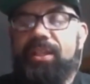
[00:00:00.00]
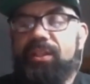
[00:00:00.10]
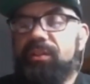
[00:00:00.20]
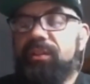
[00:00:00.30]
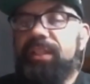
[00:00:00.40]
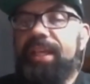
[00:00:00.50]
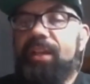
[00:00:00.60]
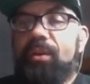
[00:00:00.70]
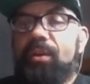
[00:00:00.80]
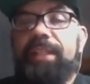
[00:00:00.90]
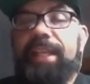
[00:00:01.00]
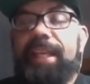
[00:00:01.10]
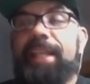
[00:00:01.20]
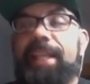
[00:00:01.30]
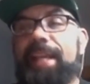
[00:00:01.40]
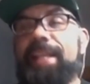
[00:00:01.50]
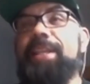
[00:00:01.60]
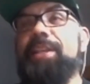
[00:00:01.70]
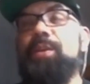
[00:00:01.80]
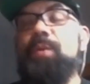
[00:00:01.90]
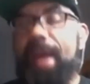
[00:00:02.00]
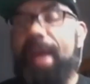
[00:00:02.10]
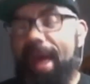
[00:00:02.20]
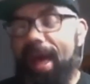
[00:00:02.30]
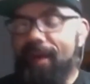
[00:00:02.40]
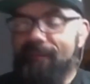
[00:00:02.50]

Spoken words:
literally, like you have